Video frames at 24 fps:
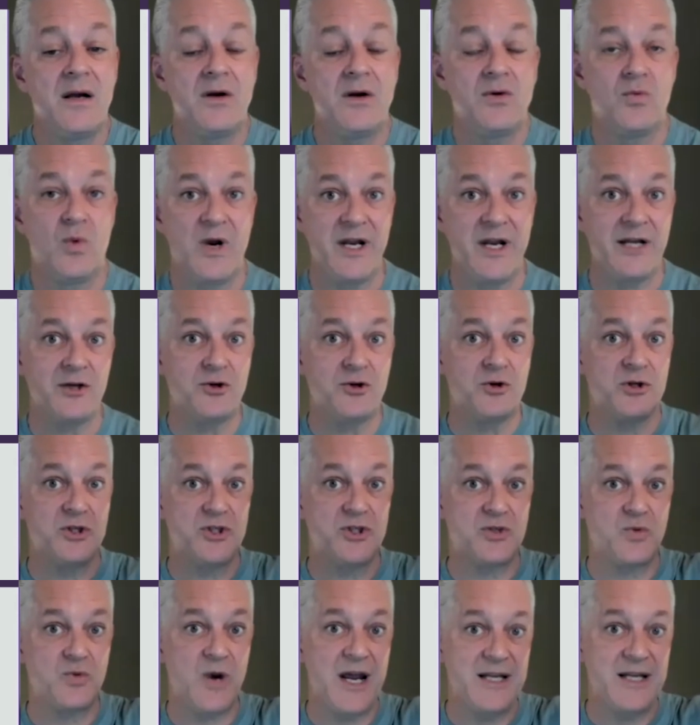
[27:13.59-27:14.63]
when
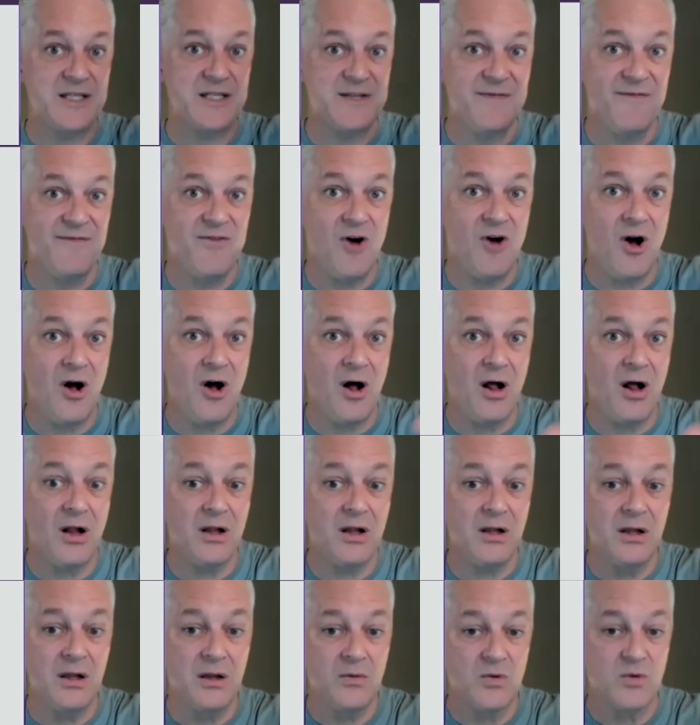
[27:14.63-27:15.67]
interest rates
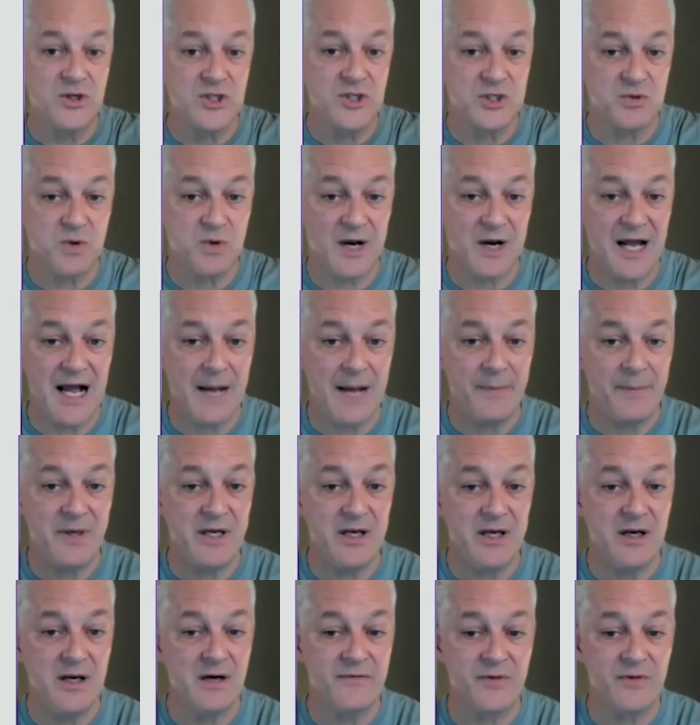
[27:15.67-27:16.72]
fall, which is what happened
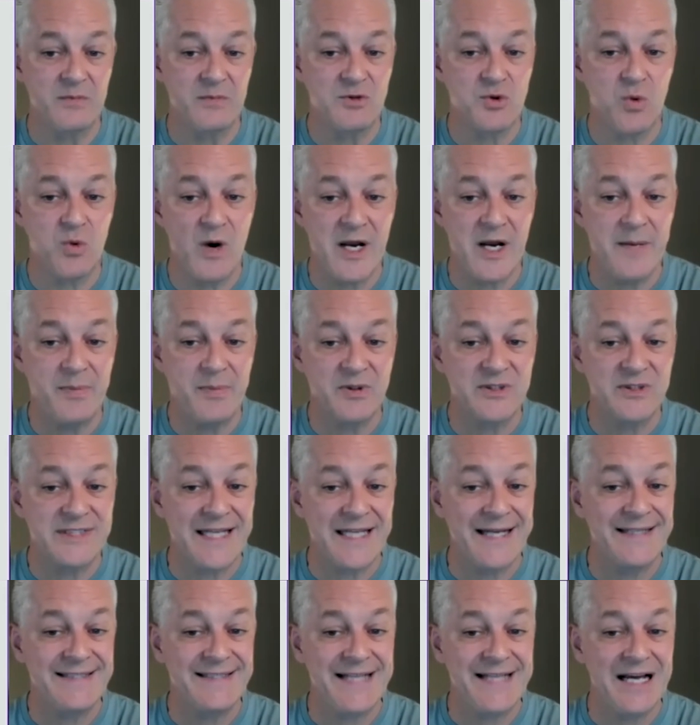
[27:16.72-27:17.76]
here, from
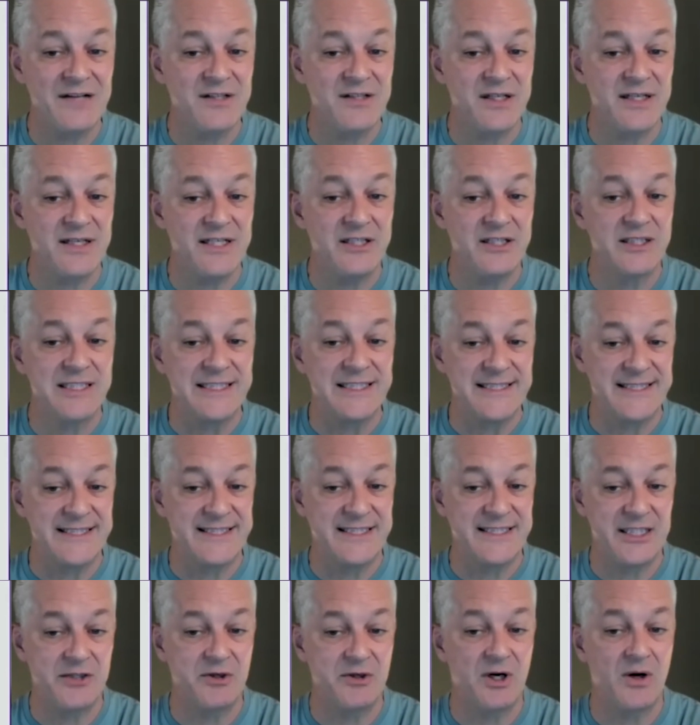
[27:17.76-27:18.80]
20% down to nearly
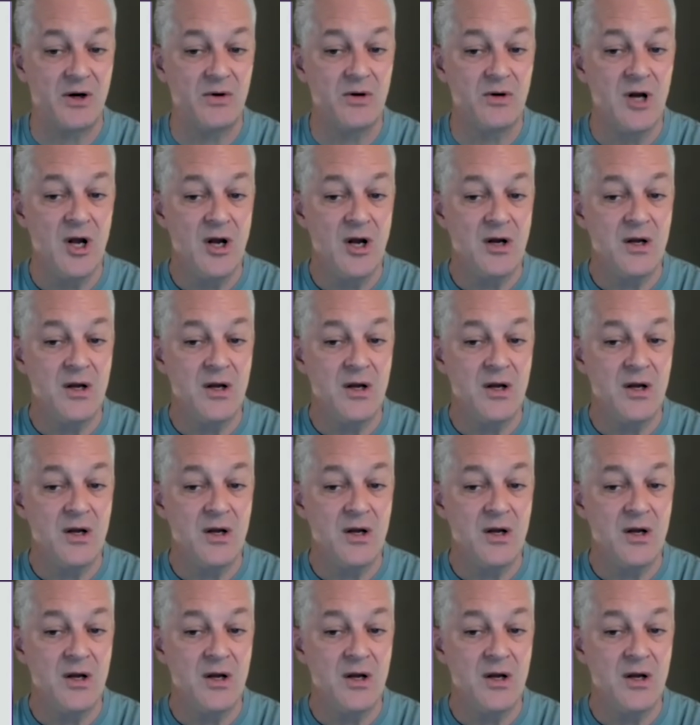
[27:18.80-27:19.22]
zero,